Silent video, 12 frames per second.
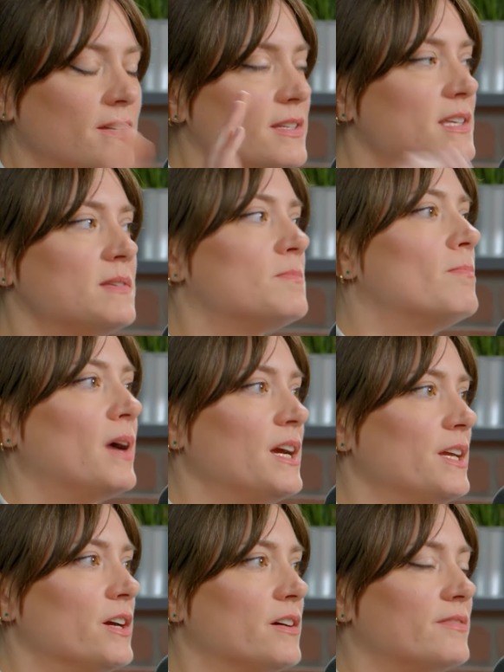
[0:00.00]
this is my
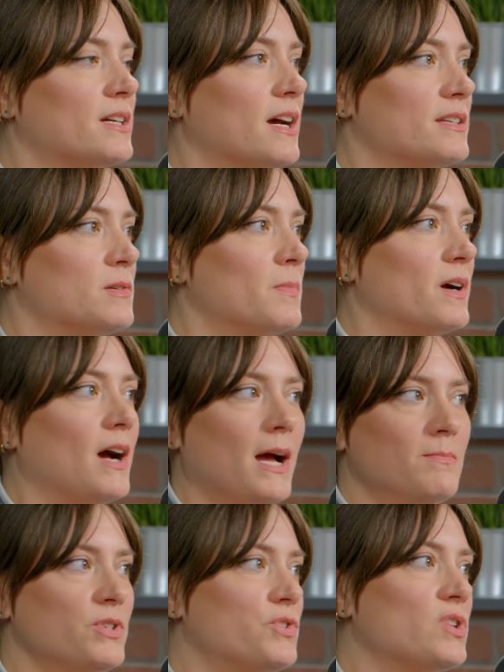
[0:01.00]
year of the customer.
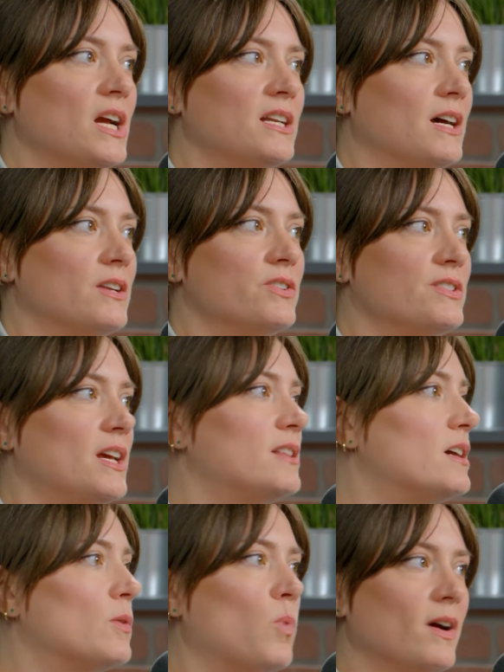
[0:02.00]
I'm just trying to
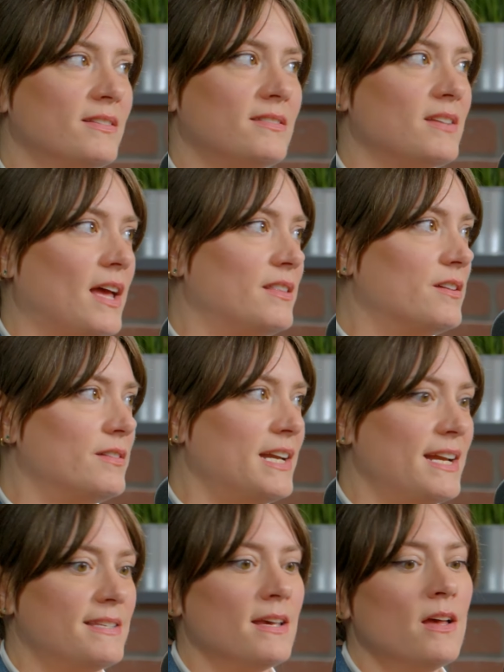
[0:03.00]
understand their wants and their
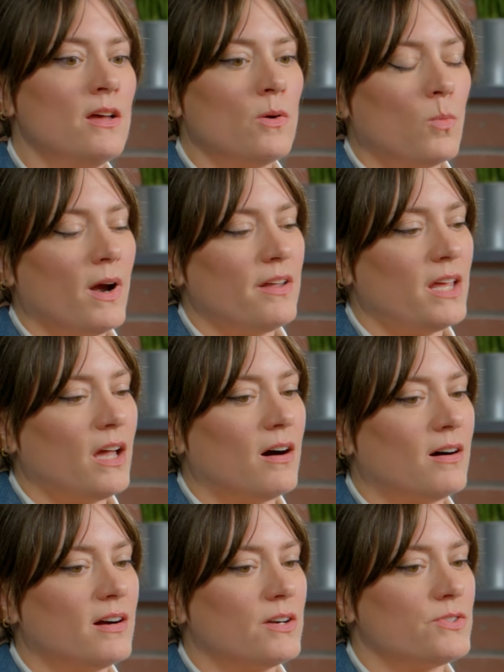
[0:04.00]
needs, where they
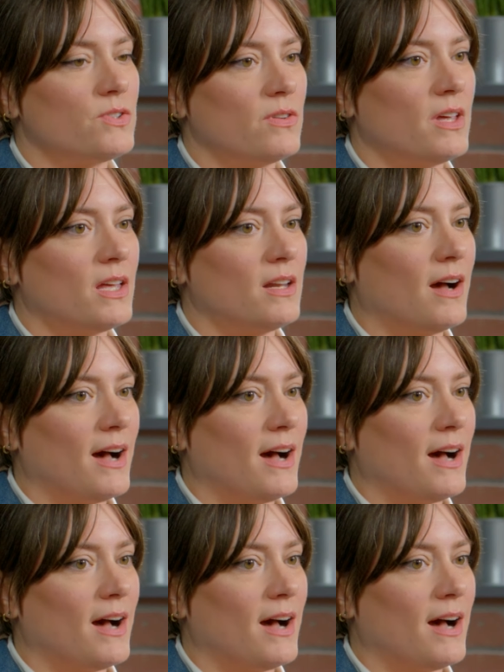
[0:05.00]
are, so that